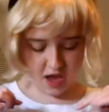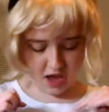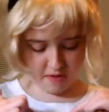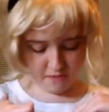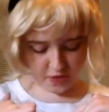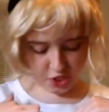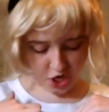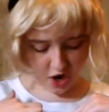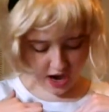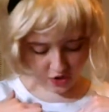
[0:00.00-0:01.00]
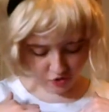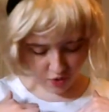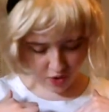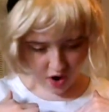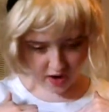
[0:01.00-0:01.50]
For the shirt, I
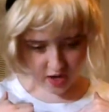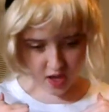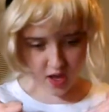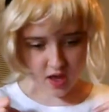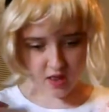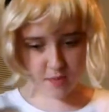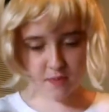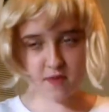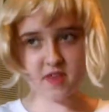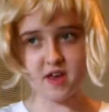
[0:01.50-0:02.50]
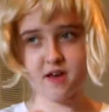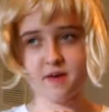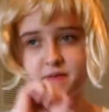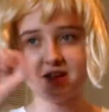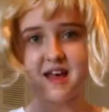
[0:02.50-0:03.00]
drew it on
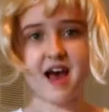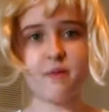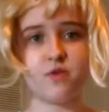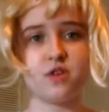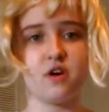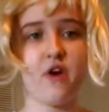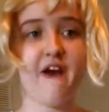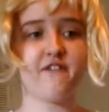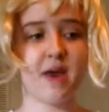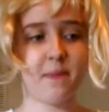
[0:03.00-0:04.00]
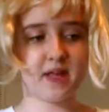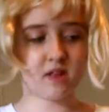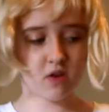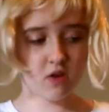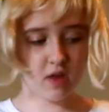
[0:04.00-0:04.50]
the design with a graphite
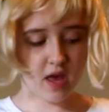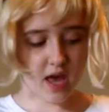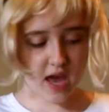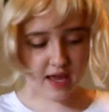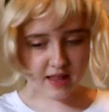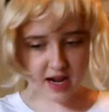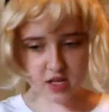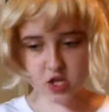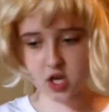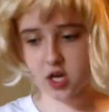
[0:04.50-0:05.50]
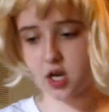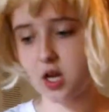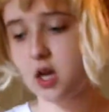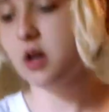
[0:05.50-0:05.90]
pencil, and then I took